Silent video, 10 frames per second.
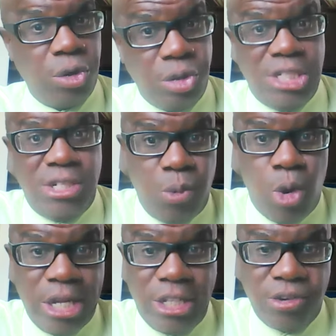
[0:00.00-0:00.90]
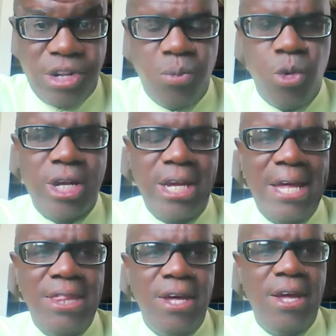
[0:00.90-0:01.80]
or is working, certainly
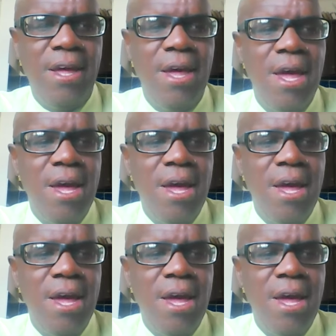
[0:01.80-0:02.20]
working in the